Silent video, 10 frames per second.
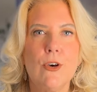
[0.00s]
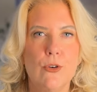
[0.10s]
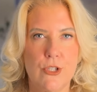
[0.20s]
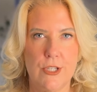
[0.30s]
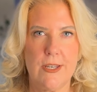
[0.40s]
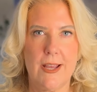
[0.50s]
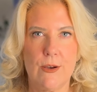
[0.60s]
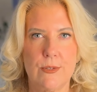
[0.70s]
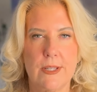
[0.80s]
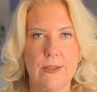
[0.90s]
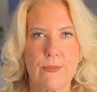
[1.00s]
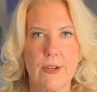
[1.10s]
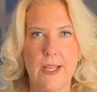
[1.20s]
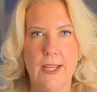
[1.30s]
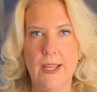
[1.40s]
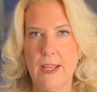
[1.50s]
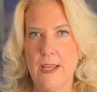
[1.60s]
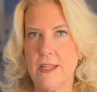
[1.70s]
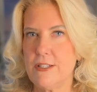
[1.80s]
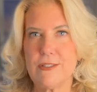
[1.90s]
OceanNow Delivery,
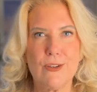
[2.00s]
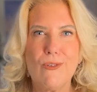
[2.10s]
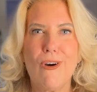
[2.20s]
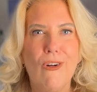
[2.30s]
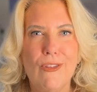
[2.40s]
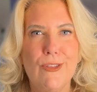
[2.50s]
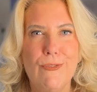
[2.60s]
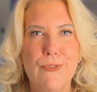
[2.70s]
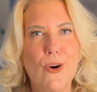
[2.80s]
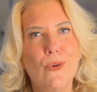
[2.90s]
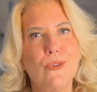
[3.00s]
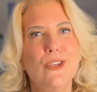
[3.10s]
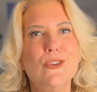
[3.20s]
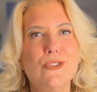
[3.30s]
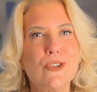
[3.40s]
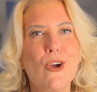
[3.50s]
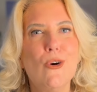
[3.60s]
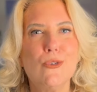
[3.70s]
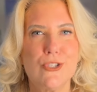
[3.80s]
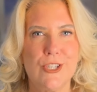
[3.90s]
just don't call in the phone. Use your
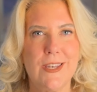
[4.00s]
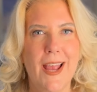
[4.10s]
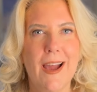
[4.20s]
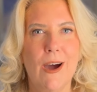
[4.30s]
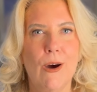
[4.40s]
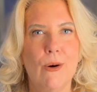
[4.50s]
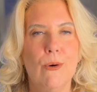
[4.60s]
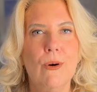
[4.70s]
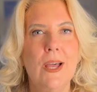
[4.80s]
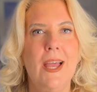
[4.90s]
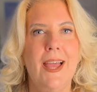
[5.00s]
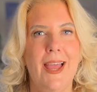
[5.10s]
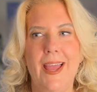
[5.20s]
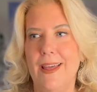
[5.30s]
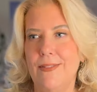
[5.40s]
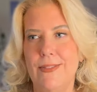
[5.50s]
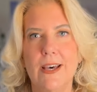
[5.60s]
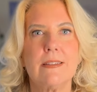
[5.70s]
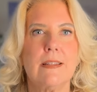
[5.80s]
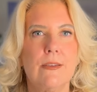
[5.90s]
OceanNow and
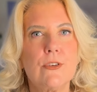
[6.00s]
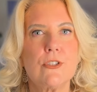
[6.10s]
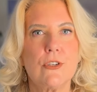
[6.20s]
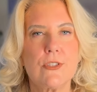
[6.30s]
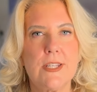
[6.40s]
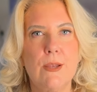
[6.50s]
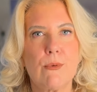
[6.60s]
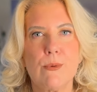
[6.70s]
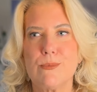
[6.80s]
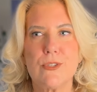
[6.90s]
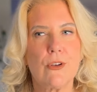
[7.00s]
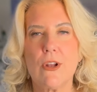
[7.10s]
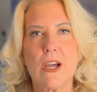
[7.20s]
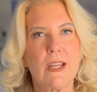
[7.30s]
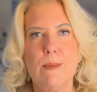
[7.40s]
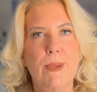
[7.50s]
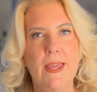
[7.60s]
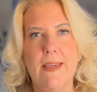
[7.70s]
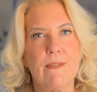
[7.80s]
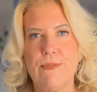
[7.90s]
they'll deliver to your stateroom. So you're not going to pay
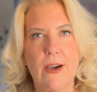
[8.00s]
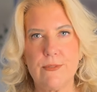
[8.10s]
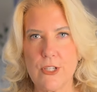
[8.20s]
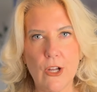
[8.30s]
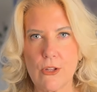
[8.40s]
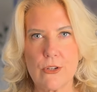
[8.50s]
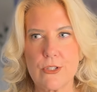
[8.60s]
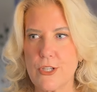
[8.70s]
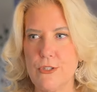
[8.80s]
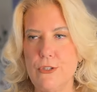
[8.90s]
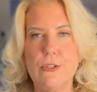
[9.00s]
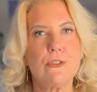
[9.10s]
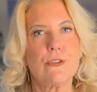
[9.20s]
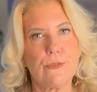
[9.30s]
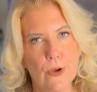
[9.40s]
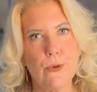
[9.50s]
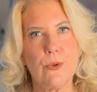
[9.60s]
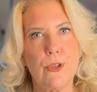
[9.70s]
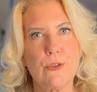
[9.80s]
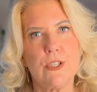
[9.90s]
that $5 because you use your phone
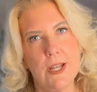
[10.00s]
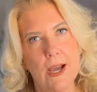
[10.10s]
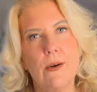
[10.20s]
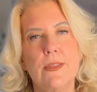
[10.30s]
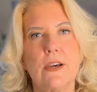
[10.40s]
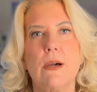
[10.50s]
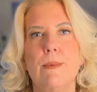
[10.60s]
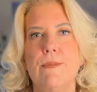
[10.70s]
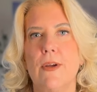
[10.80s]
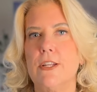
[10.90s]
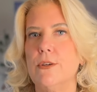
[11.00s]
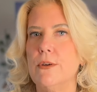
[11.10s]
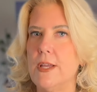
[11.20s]
with OceanNow and they'll come and find you.